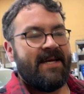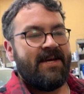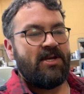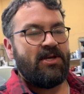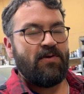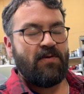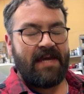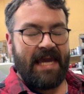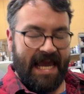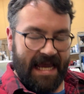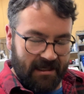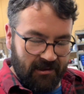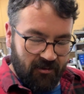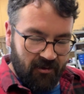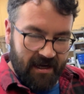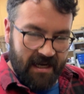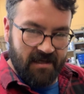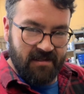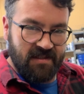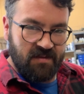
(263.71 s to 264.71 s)
You can
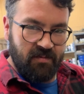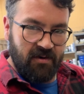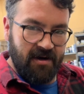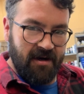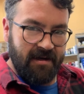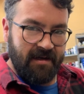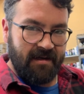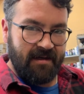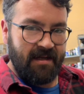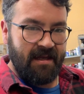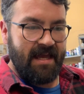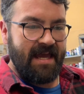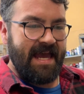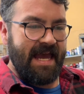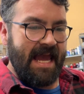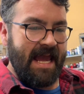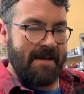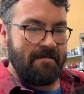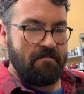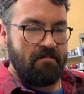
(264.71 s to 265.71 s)
create a spark
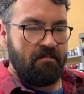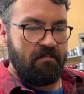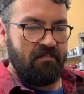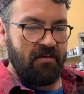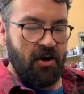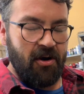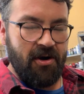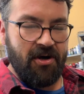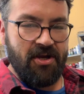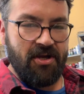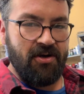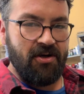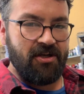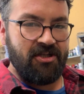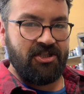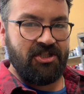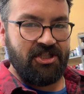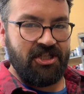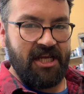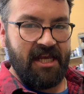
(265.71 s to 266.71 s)
and burn your
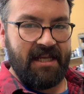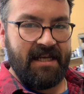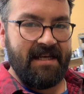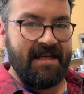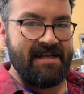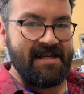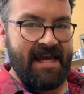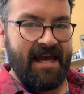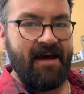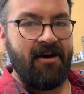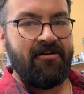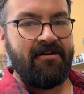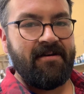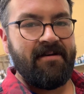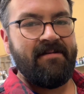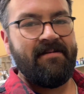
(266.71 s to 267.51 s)
shit down.